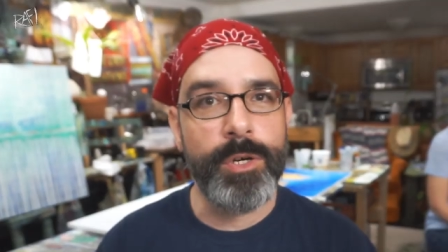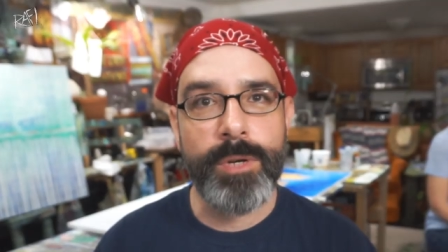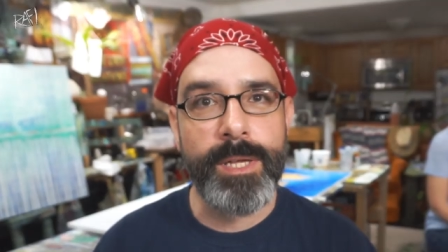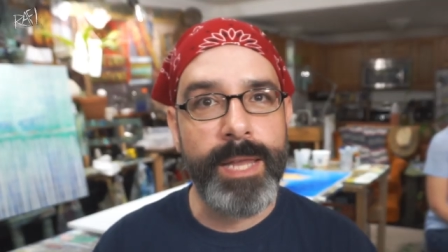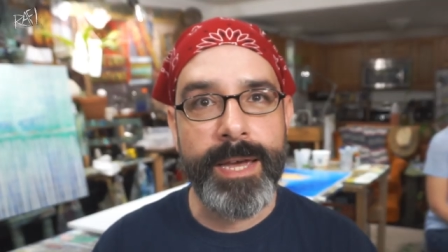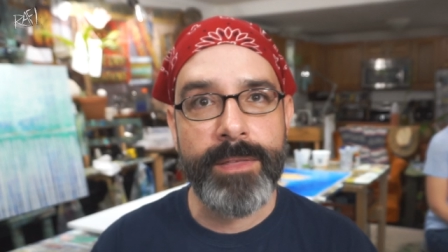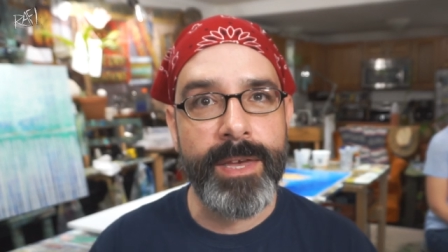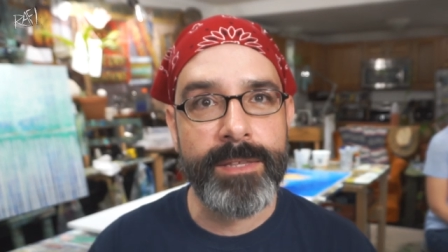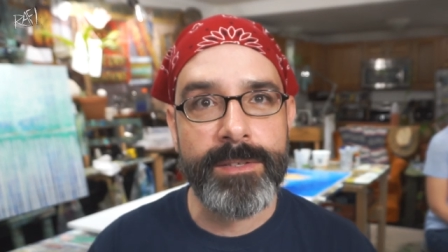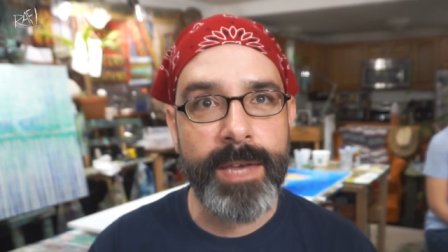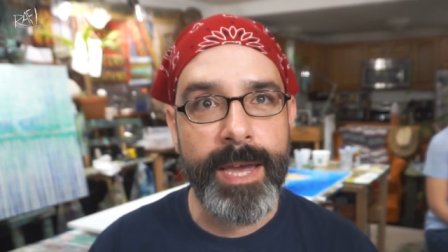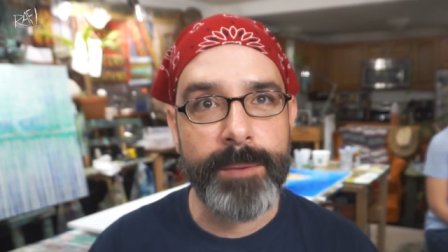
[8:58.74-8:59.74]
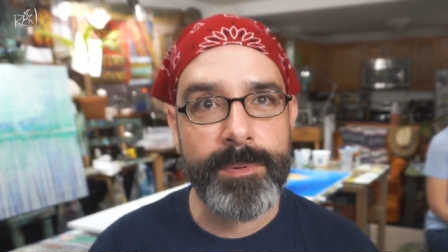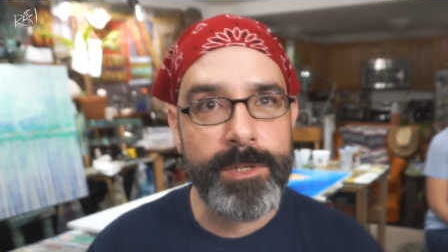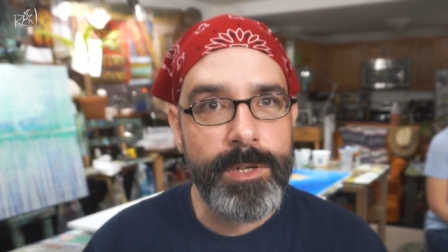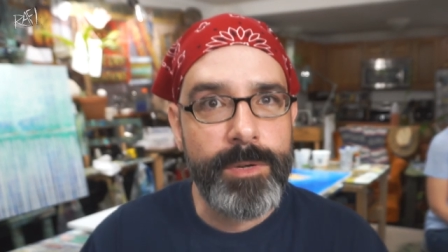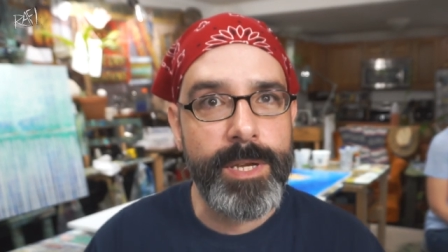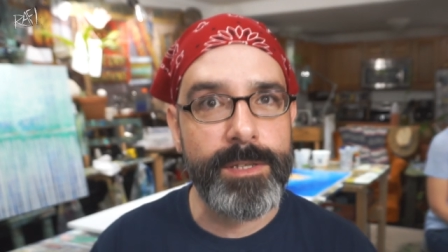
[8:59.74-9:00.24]
Don't allow that to happen.
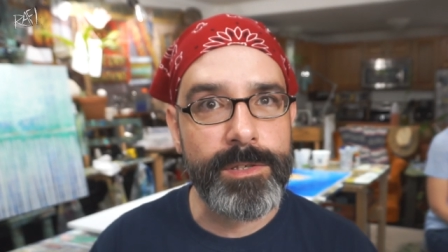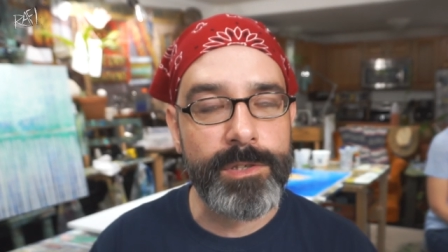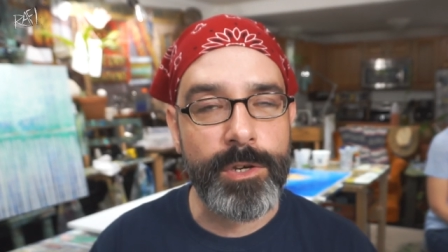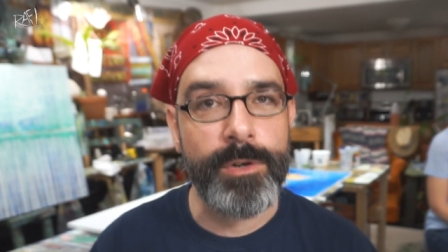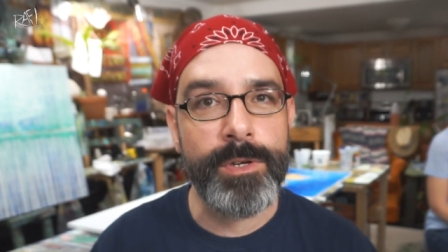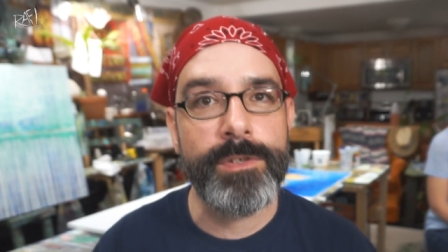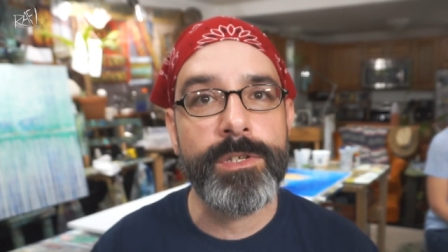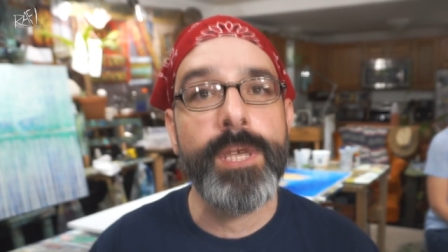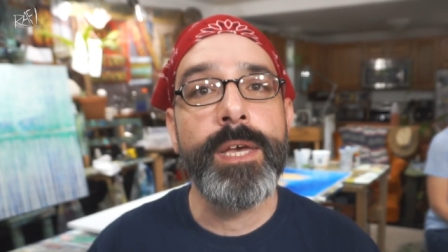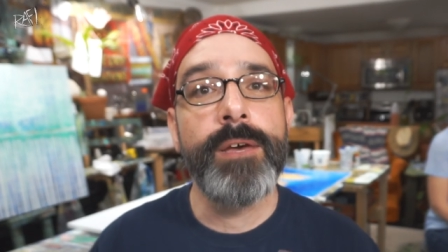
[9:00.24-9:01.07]
Don't get discouraged